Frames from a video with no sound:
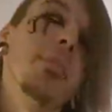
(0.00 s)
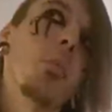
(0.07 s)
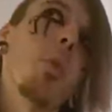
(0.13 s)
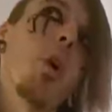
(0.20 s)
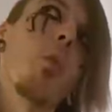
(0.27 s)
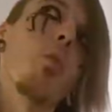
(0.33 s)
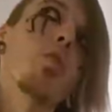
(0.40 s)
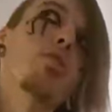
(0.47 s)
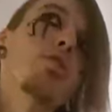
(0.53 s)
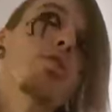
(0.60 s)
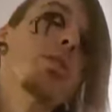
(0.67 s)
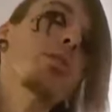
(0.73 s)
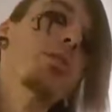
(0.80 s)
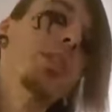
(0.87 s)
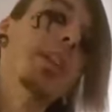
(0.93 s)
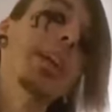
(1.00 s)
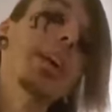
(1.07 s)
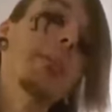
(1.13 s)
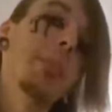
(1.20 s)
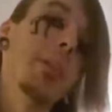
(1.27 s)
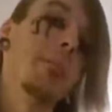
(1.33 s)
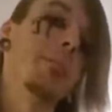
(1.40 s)
while we're still
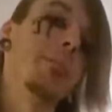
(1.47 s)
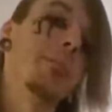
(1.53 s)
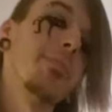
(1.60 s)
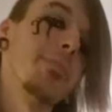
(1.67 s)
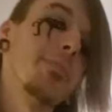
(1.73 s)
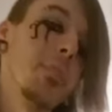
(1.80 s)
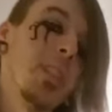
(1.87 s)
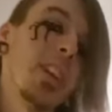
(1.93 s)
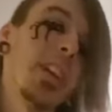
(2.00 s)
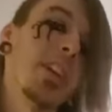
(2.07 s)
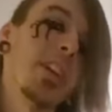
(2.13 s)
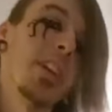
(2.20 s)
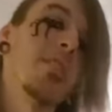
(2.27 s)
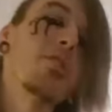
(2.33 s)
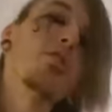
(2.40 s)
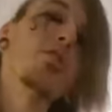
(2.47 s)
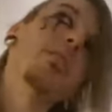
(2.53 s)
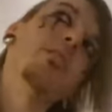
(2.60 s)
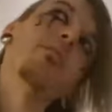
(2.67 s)
climbing, and you're trying to